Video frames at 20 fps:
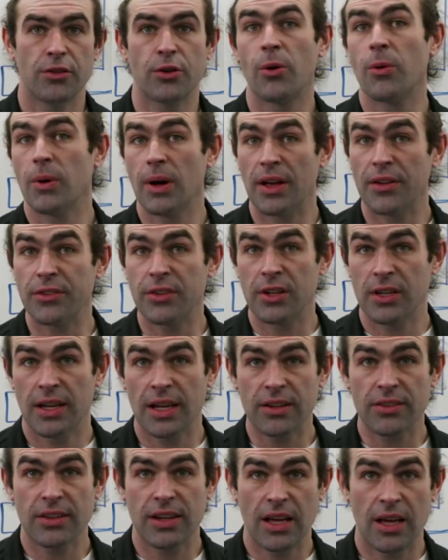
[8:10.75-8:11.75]
So I'll see you
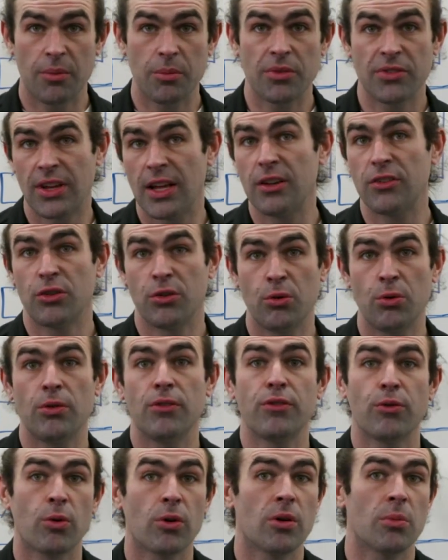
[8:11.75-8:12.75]
next time. Stay
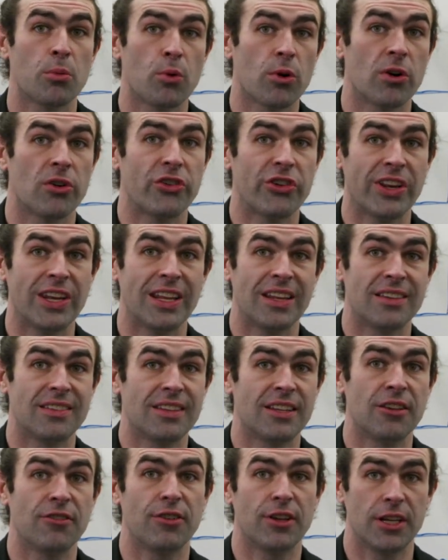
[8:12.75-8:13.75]
tuned for more
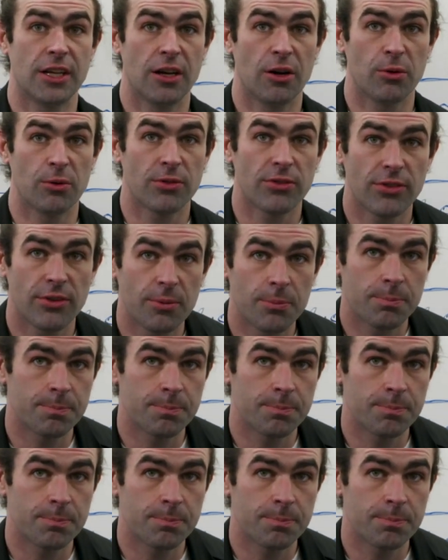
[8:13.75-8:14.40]
GD&T videos.